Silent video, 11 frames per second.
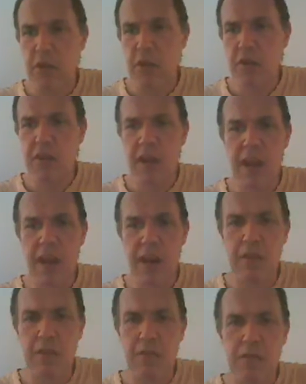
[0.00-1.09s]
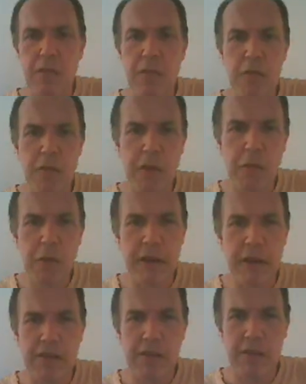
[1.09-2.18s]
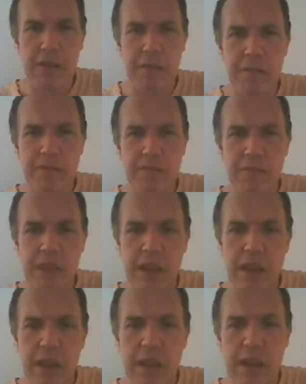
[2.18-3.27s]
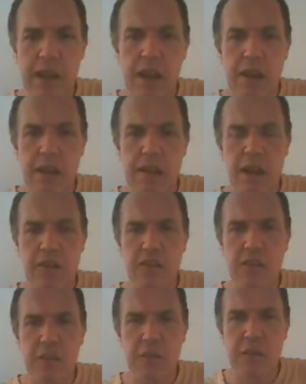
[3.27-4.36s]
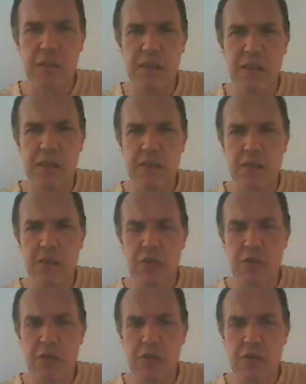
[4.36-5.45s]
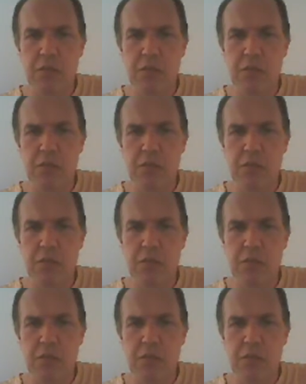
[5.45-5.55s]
got to have the request that you intend to